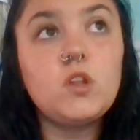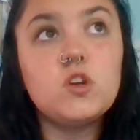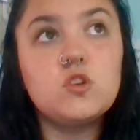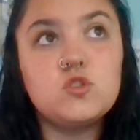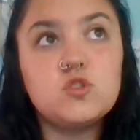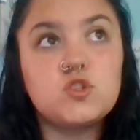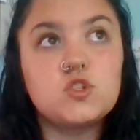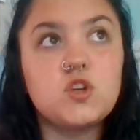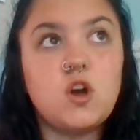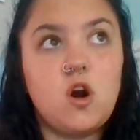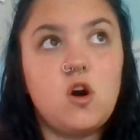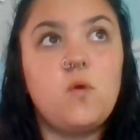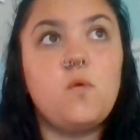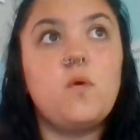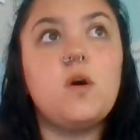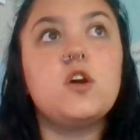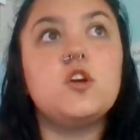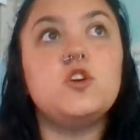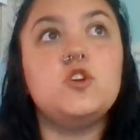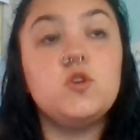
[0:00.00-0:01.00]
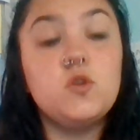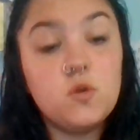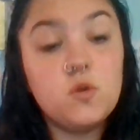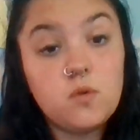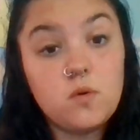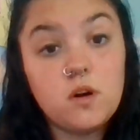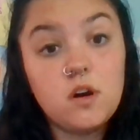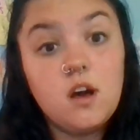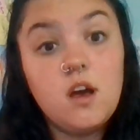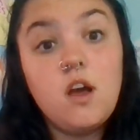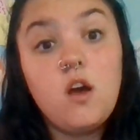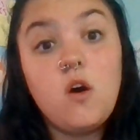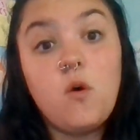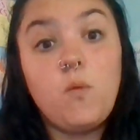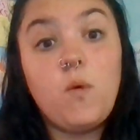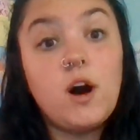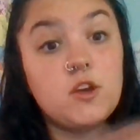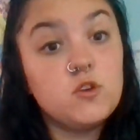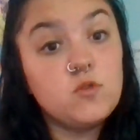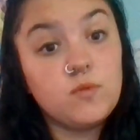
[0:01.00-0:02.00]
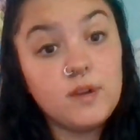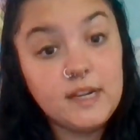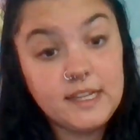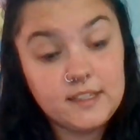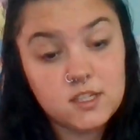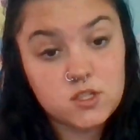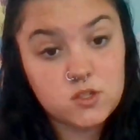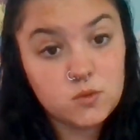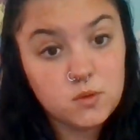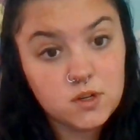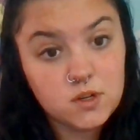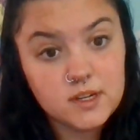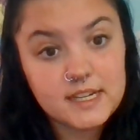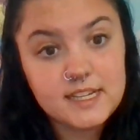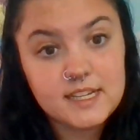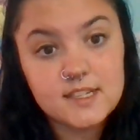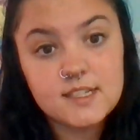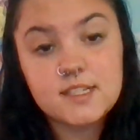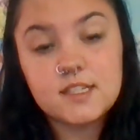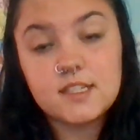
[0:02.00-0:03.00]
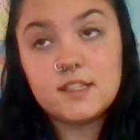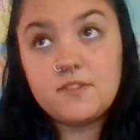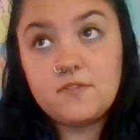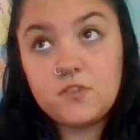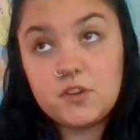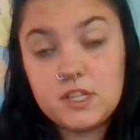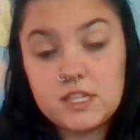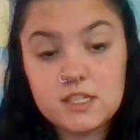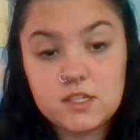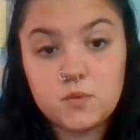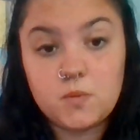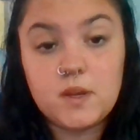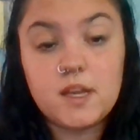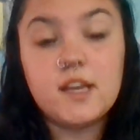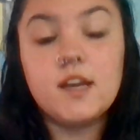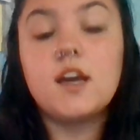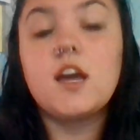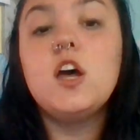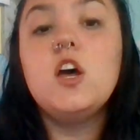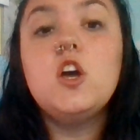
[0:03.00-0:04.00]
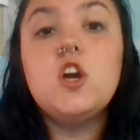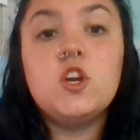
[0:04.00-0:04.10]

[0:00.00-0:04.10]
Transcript: So while you read the stories for this week,